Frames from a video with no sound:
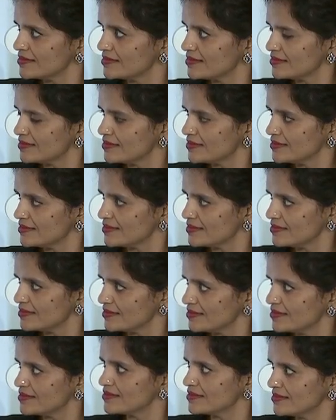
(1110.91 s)

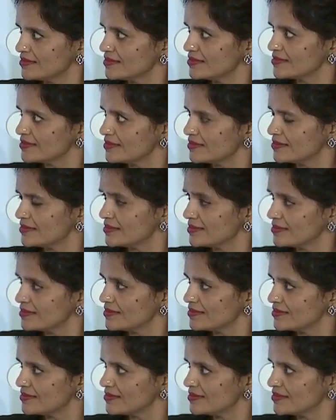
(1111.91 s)

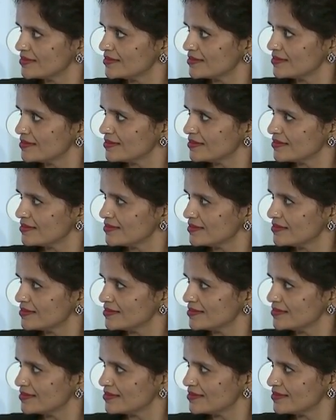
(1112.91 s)

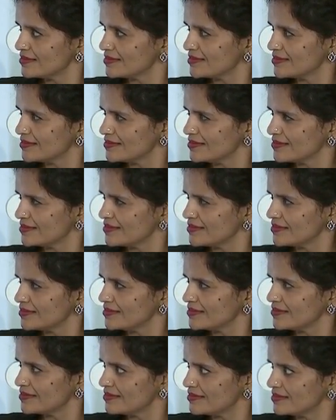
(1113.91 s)

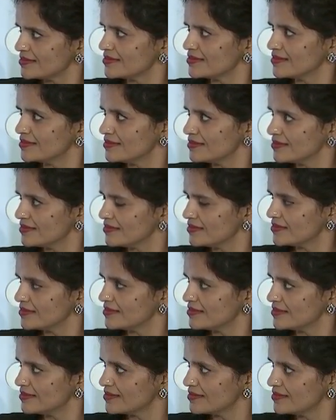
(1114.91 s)

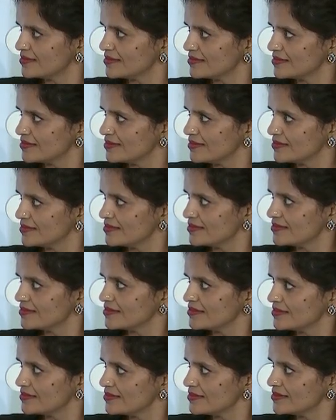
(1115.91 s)

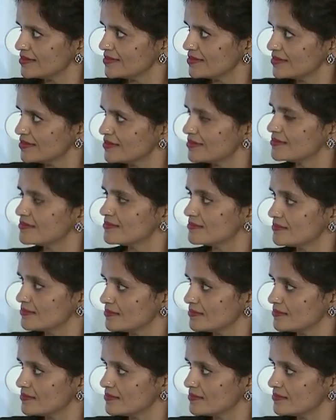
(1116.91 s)
(not speaking)